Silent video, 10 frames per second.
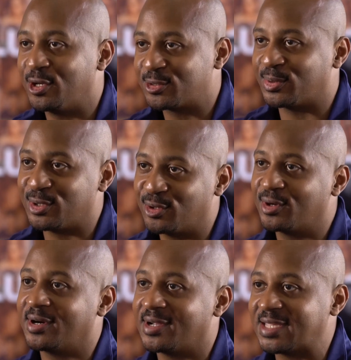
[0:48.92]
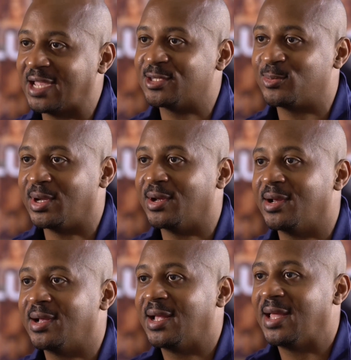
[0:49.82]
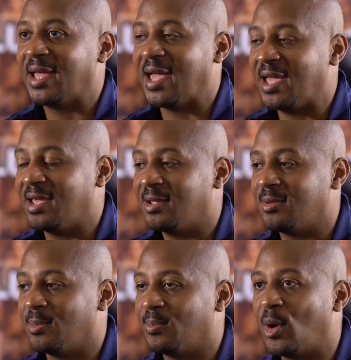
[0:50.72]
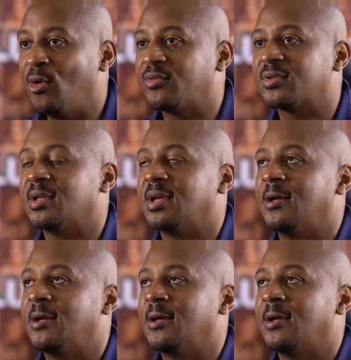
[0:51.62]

entrepreneur type spirit. And both